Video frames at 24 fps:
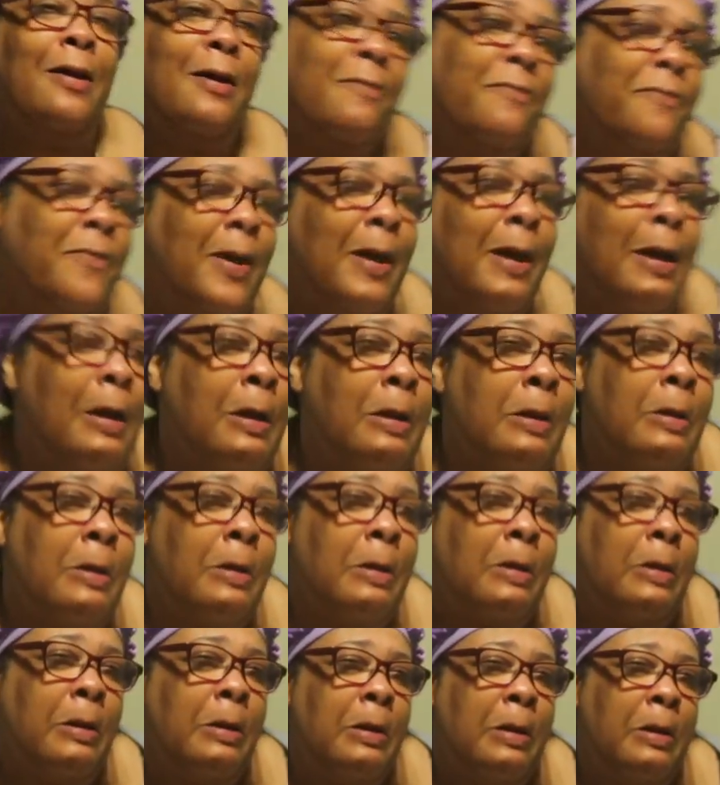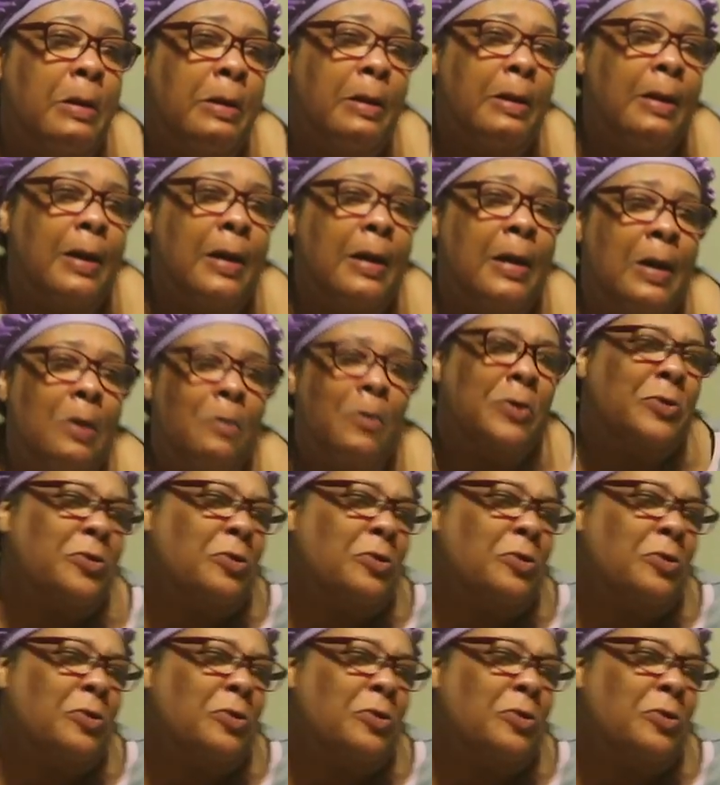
her for?